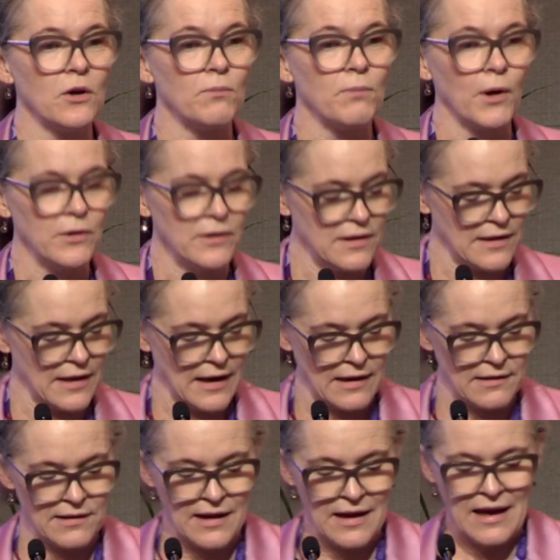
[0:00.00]
or bone
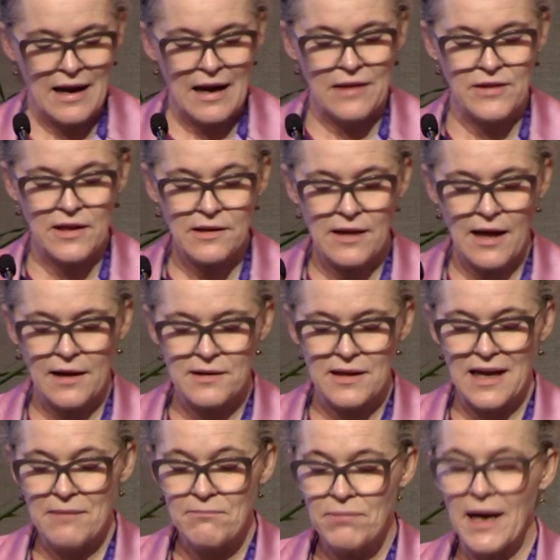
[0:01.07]
scans. And this has
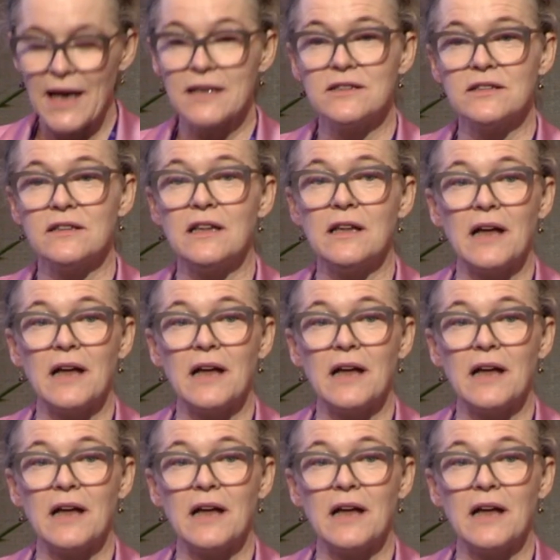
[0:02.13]
impacted the